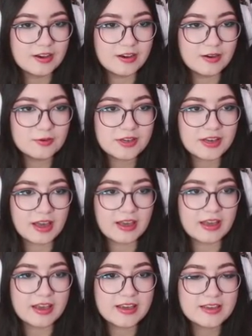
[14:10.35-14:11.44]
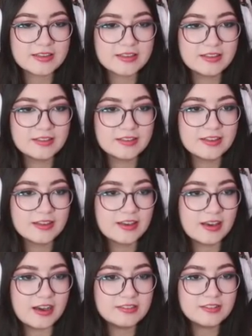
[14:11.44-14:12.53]
Okay.
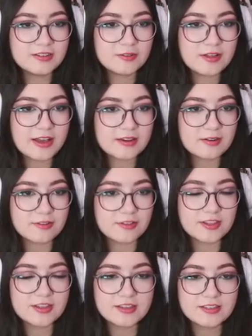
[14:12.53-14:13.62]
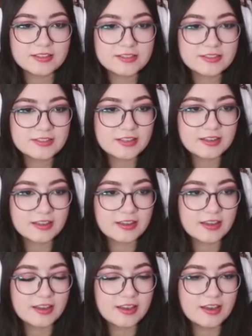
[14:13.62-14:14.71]
I didn't know they had all this.
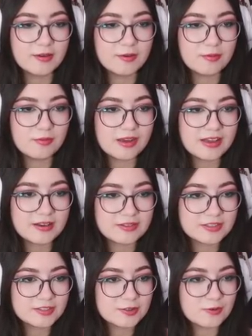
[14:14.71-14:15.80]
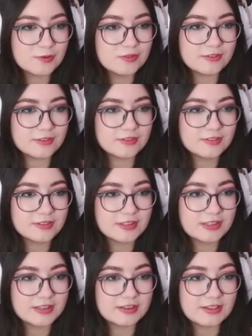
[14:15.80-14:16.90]
Wow, this is cool.
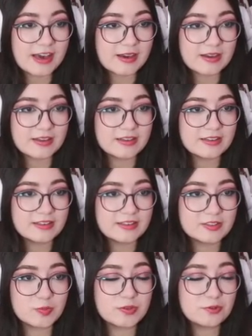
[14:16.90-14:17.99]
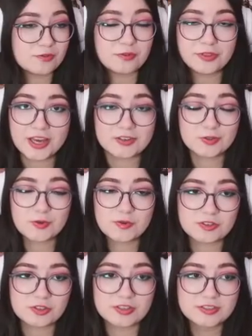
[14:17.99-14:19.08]
That is beautiful. That is
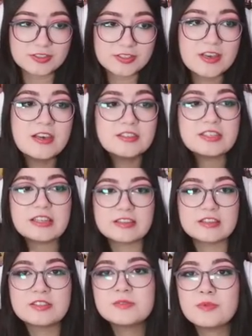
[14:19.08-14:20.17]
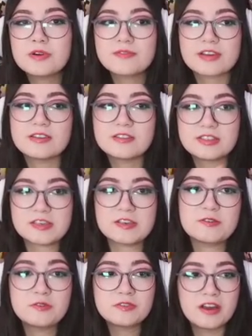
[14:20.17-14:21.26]
gorgeous. See, like this is more of like a
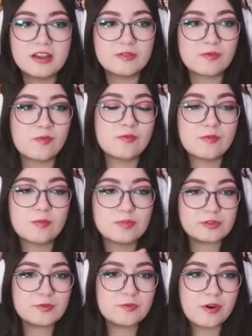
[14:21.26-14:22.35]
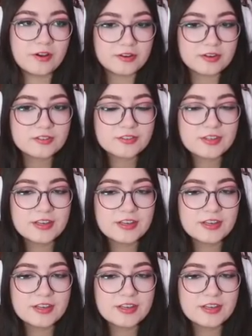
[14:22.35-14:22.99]
teal kind of blue water.